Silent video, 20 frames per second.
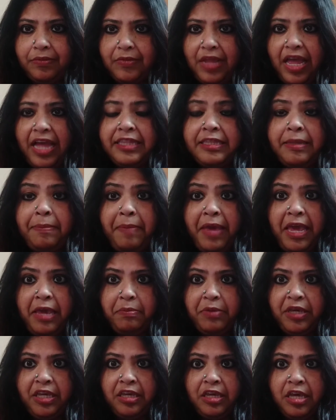And the
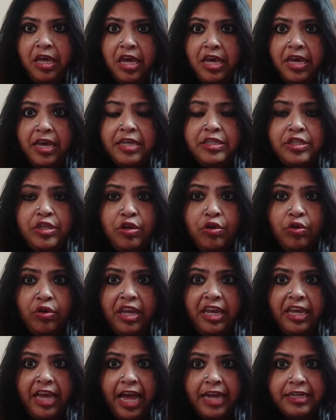baby is
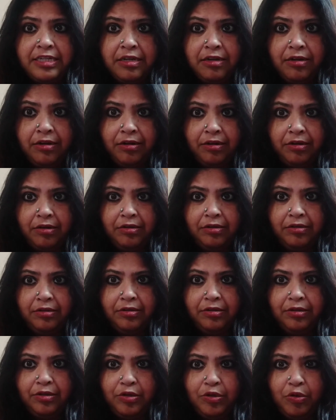looking at her
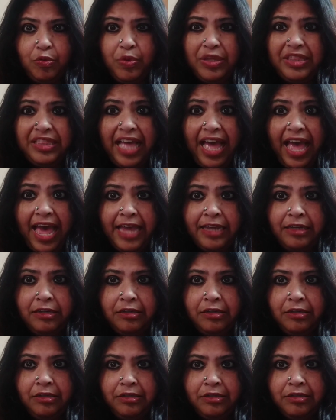with
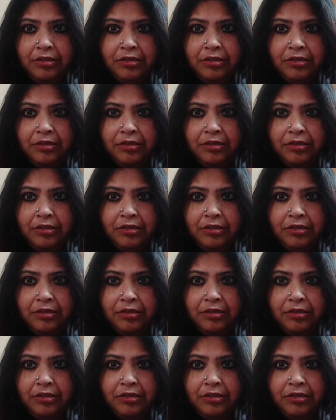anger,